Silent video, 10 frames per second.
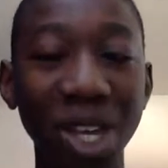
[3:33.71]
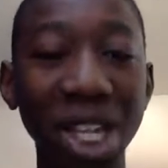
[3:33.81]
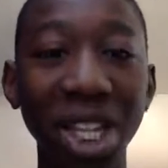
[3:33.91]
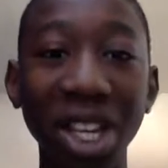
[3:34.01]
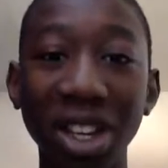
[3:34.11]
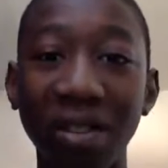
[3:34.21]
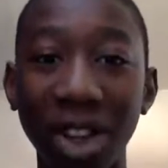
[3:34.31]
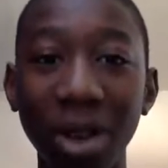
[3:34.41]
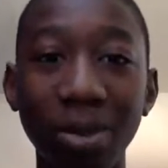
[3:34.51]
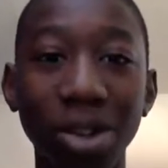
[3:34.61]
Then the
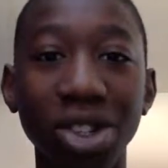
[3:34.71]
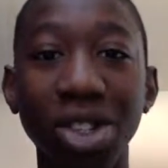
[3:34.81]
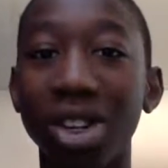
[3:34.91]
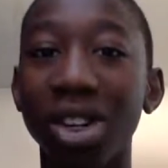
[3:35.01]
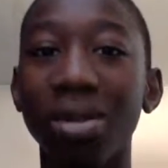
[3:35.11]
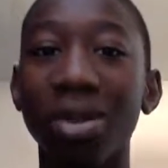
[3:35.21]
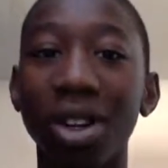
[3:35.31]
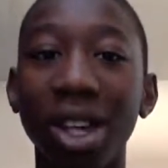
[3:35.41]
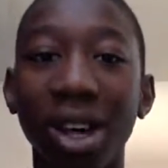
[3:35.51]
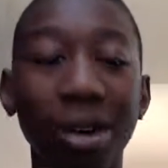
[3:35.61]
developers started
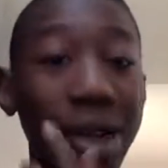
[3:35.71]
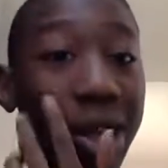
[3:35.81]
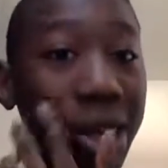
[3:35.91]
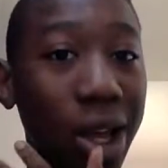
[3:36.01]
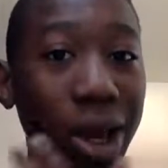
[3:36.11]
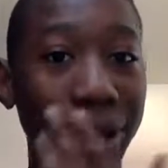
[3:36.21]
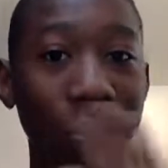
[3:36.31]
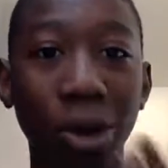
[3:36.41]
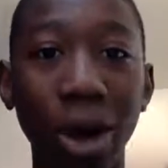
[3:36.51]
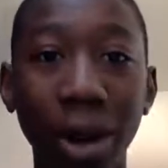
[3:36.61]
putting out
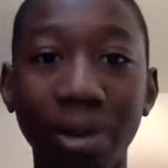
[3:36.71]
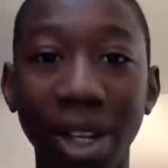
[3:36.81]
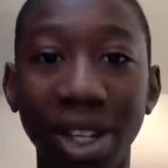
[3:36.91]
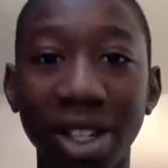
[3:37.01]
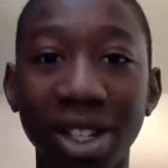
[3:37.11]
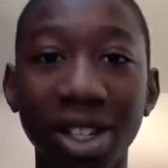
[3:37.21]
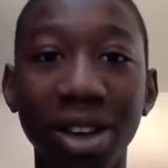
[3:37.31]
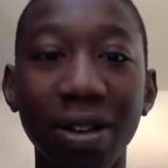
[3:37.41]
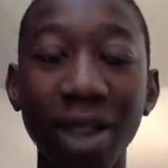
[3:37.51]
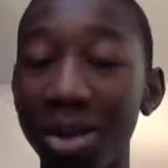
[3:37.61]
more updates
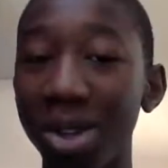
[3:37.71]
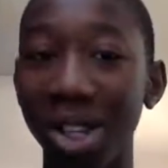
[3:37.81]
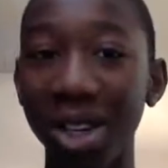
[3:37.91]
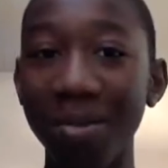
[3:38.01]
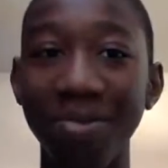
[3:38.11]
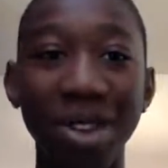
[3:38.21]
frequently,